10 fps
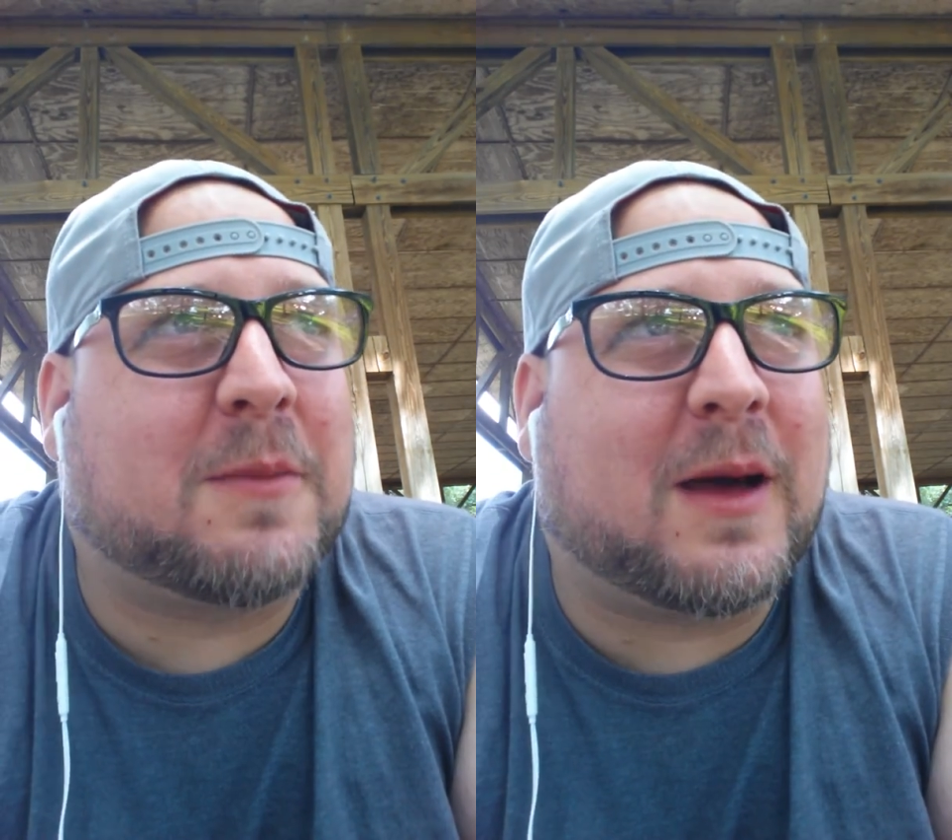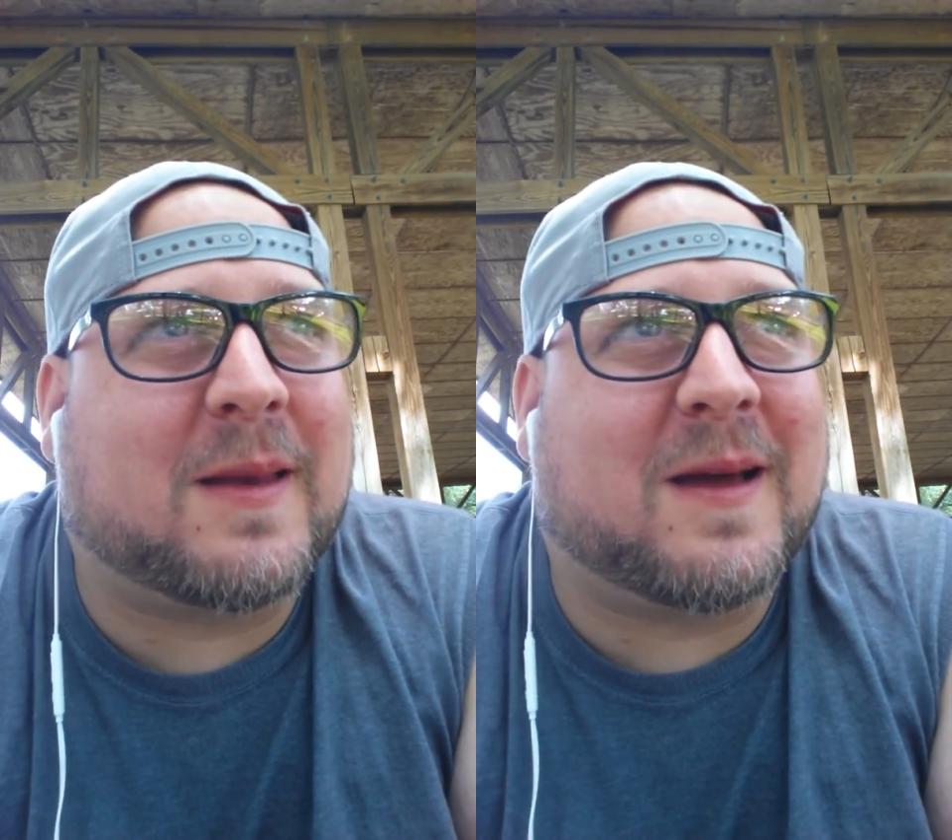
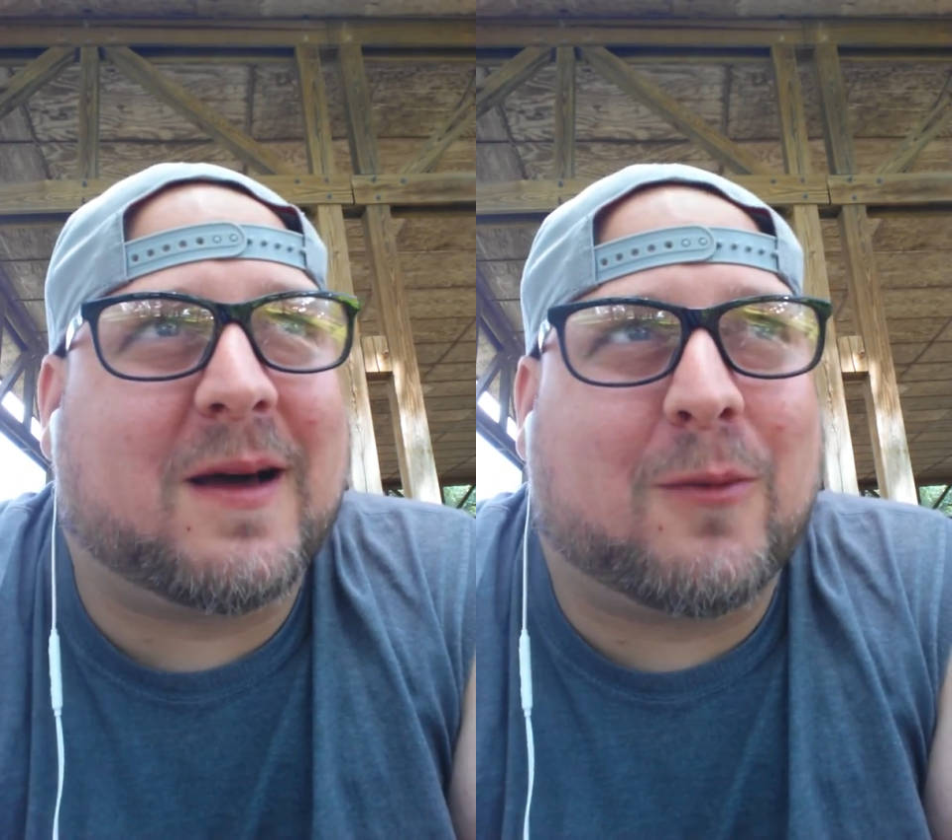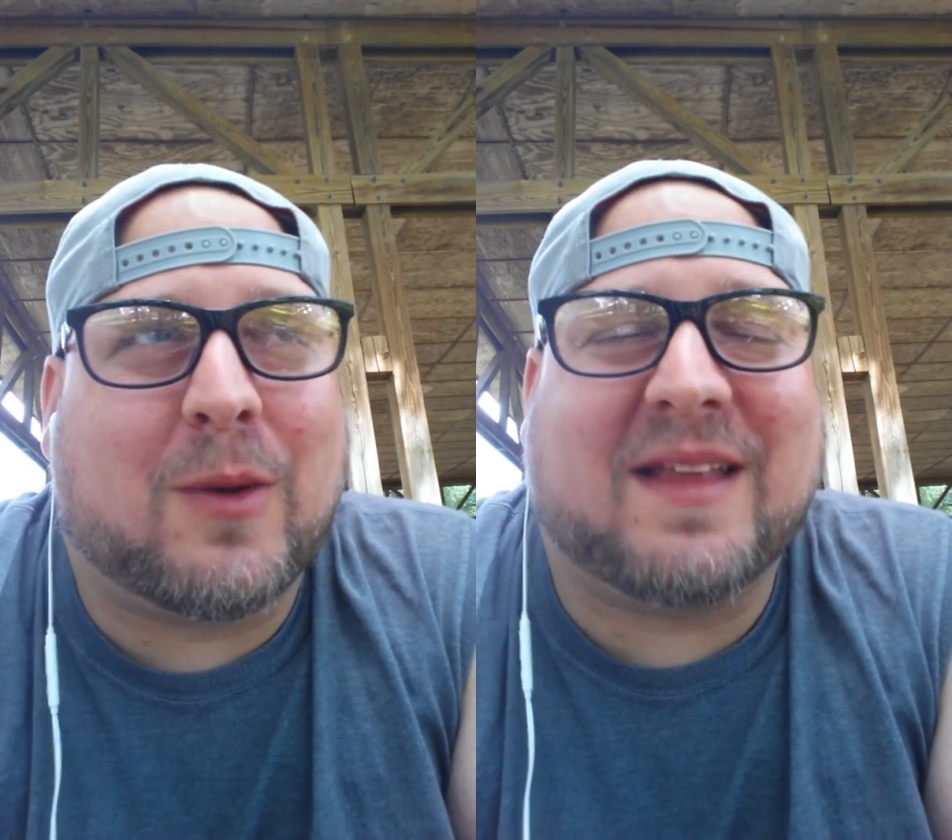
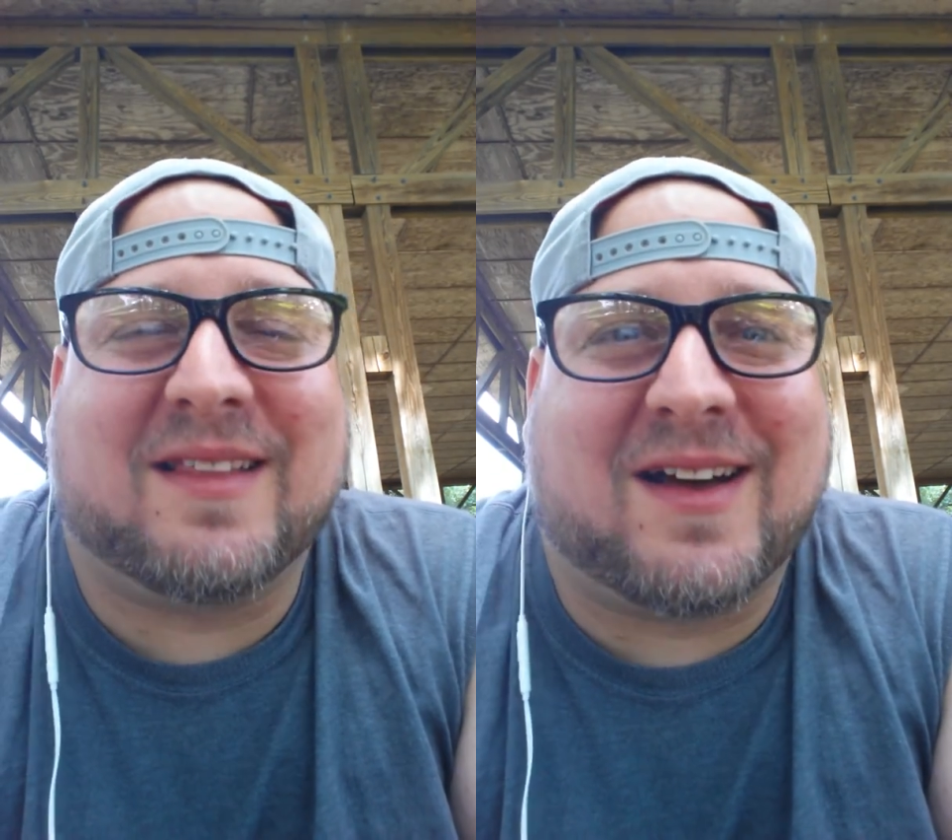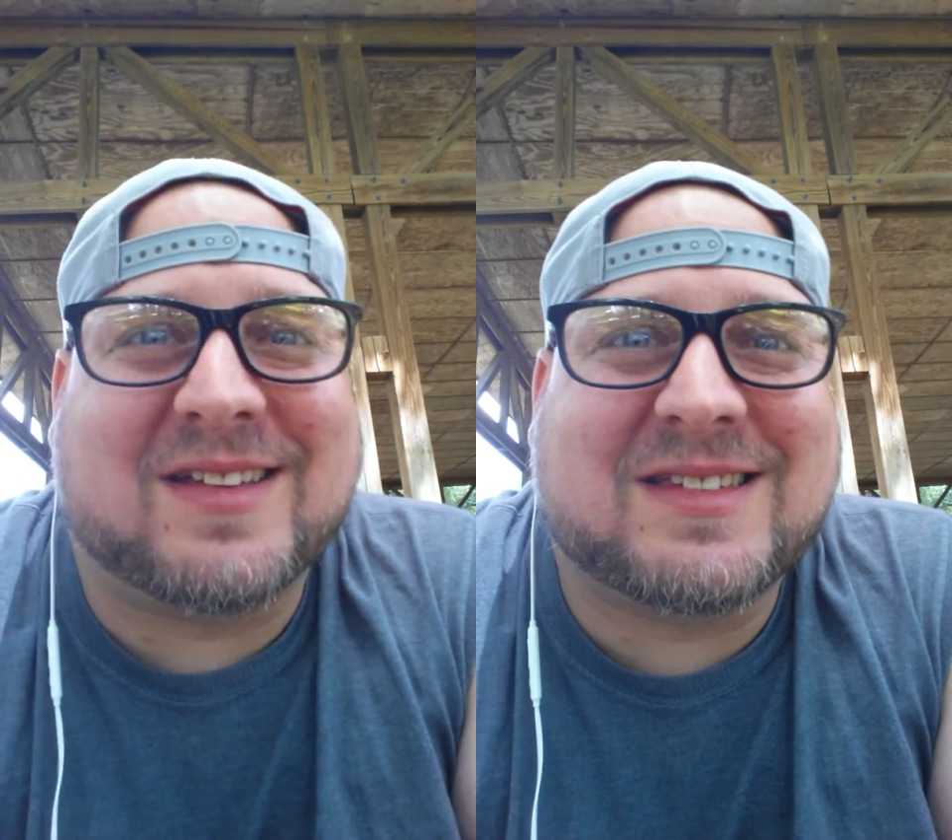about weight
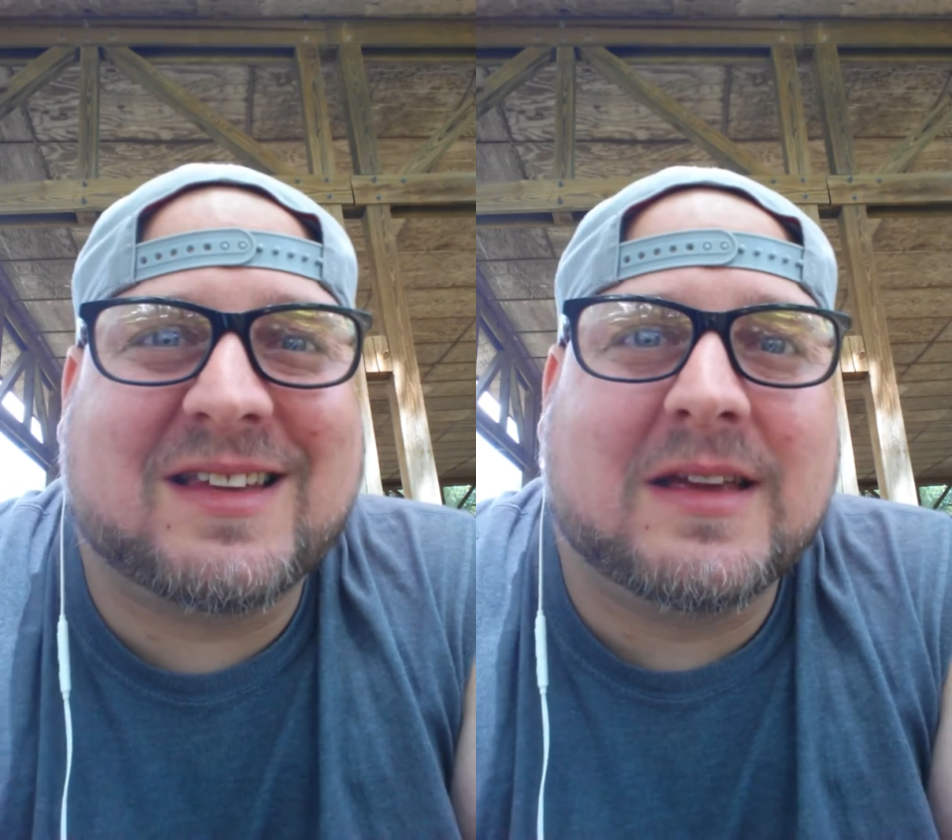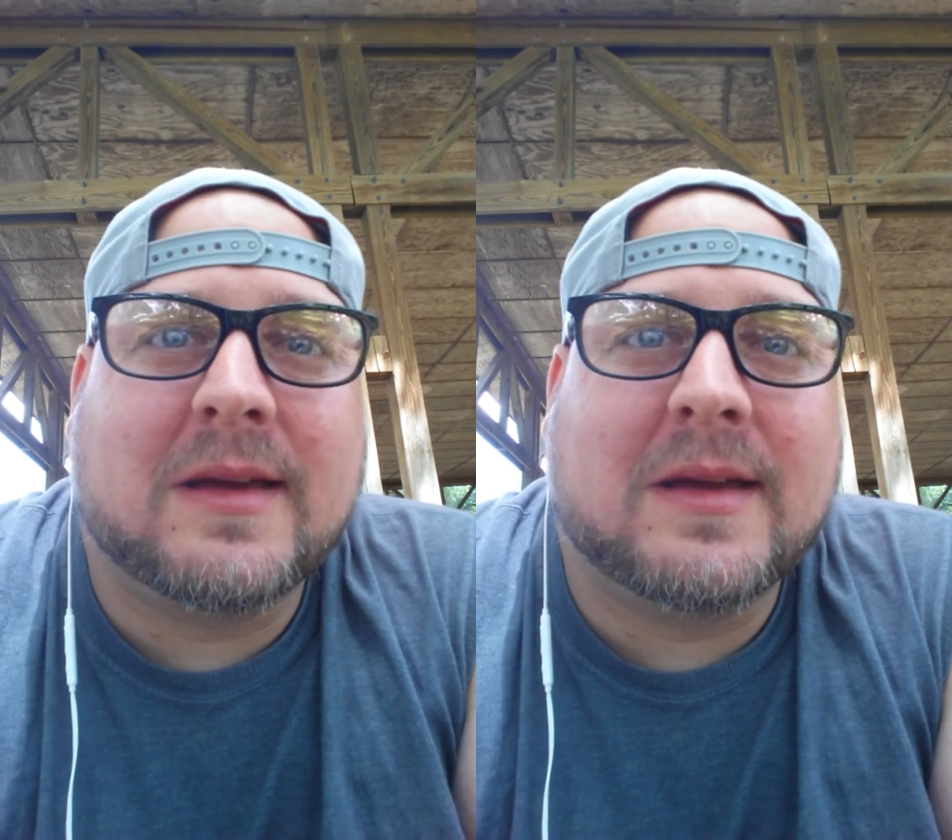loss,